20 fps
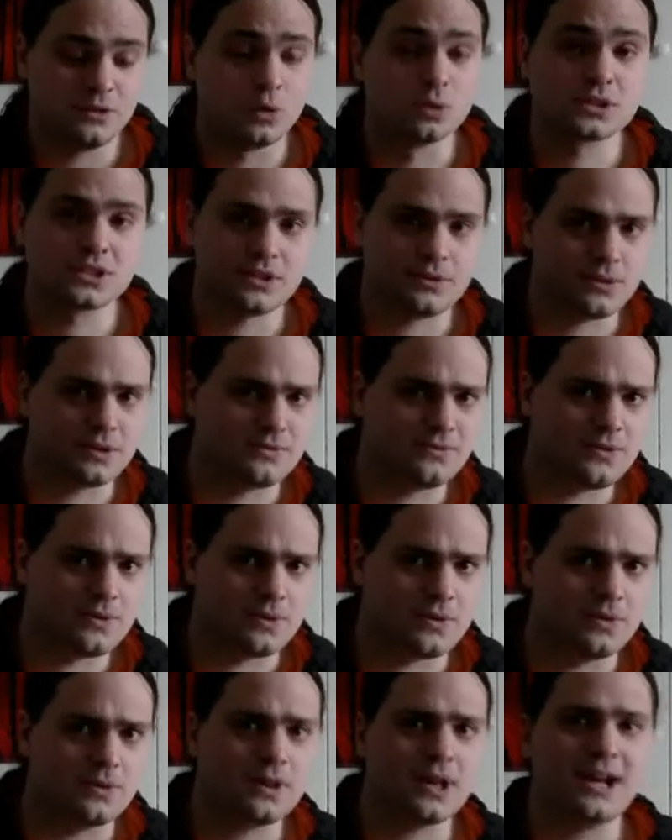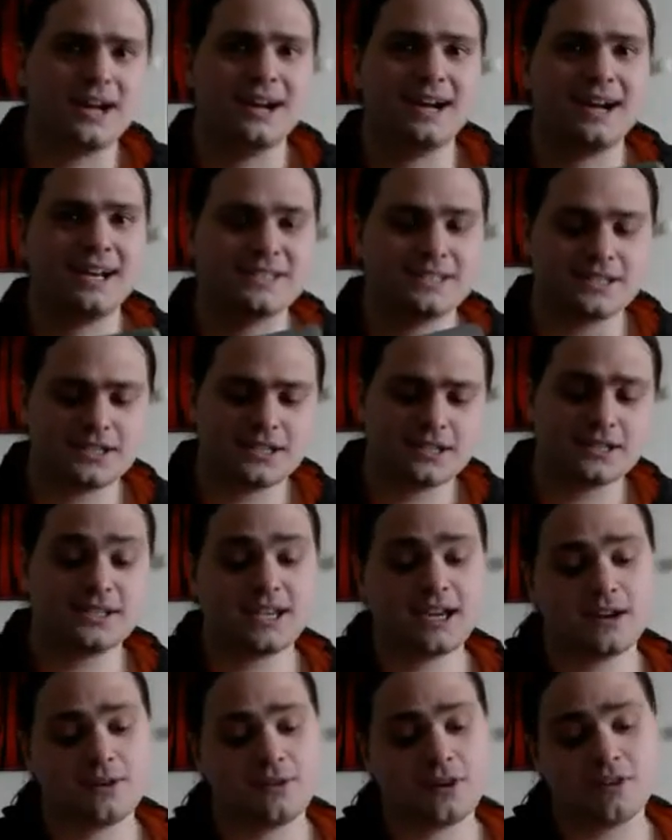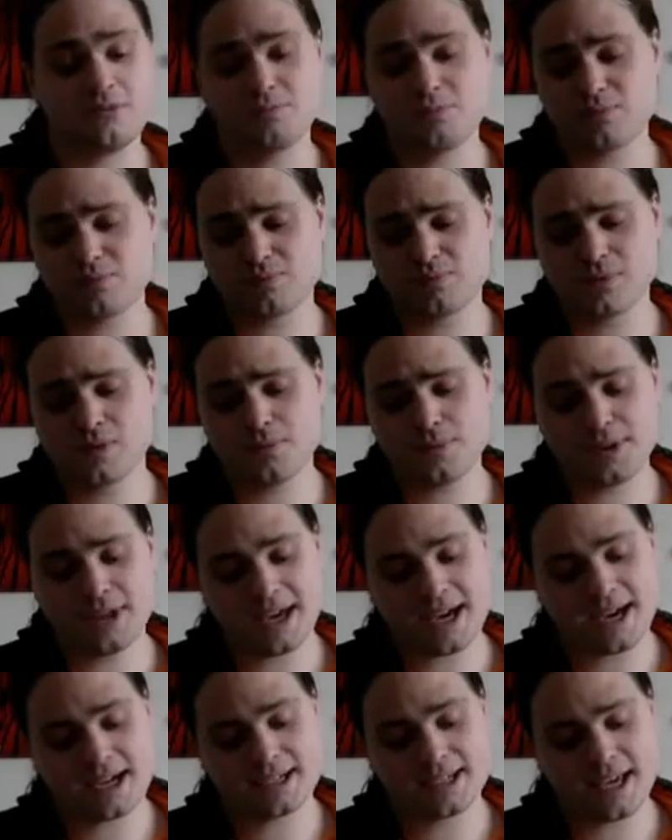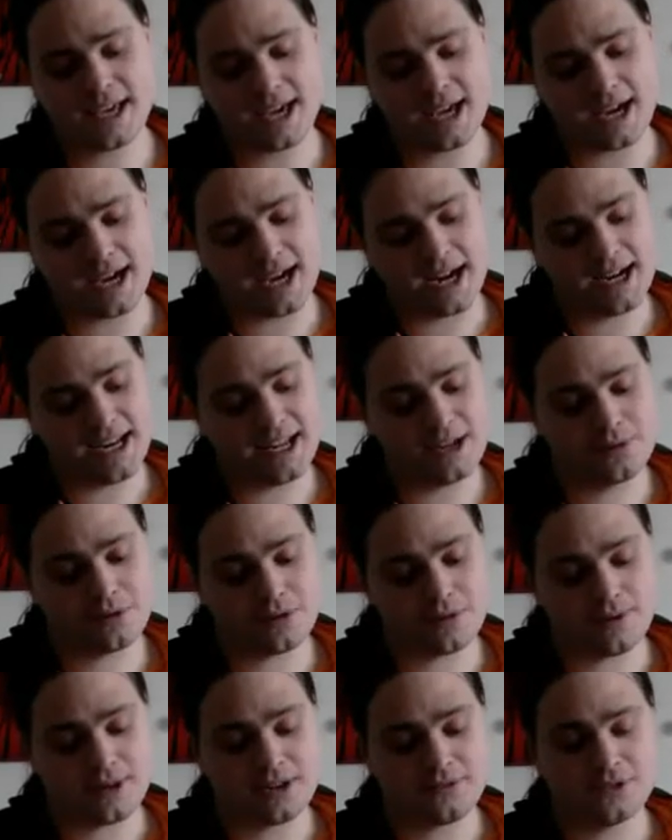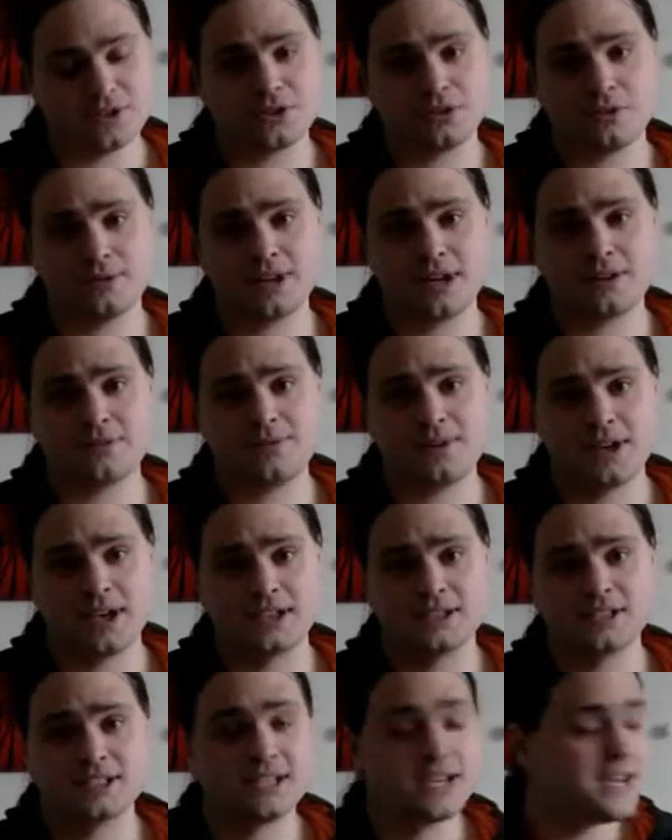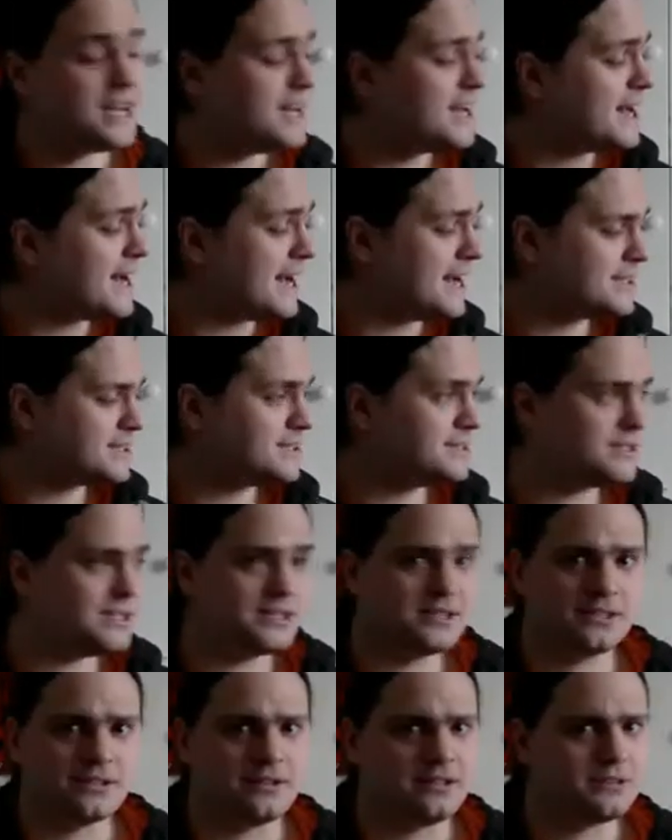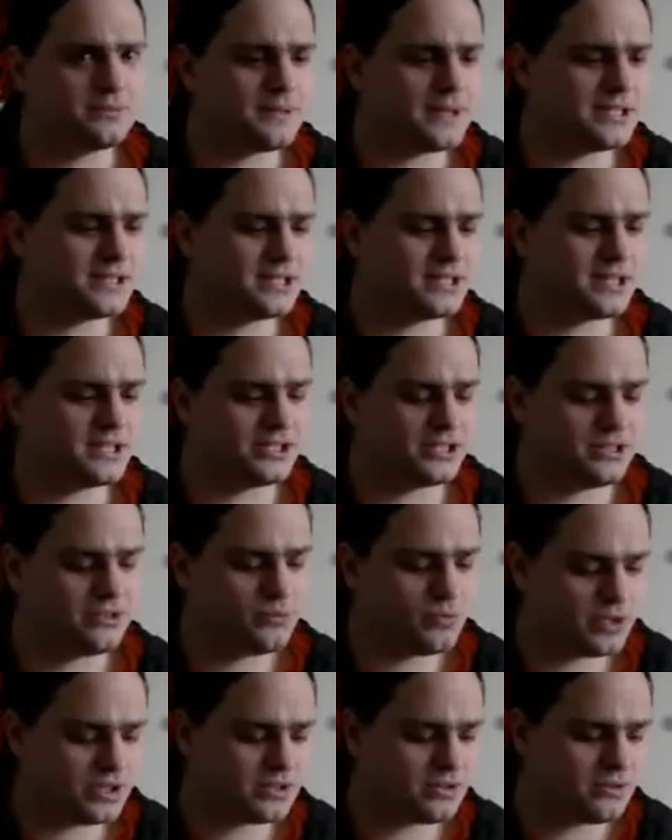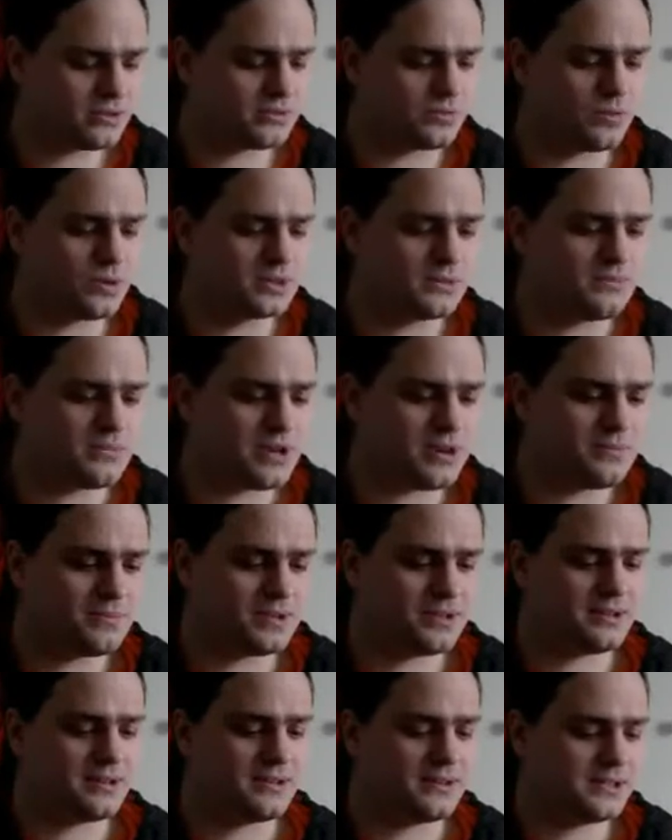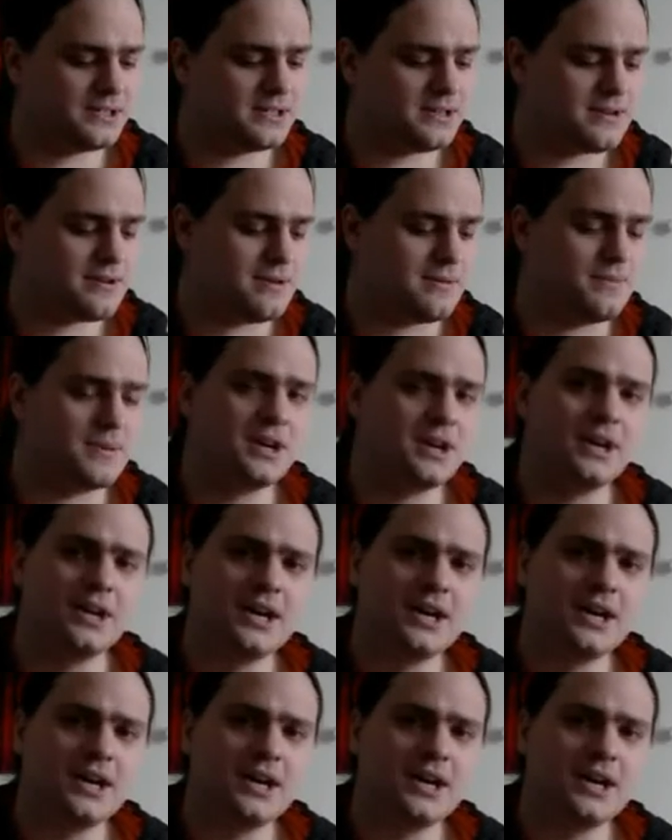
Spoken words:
Also, I thought, as it turns out, I've probably had an equal amount of enjoyment out of this as I did Sony's PlayStation, which of course was mind-blowing at the time.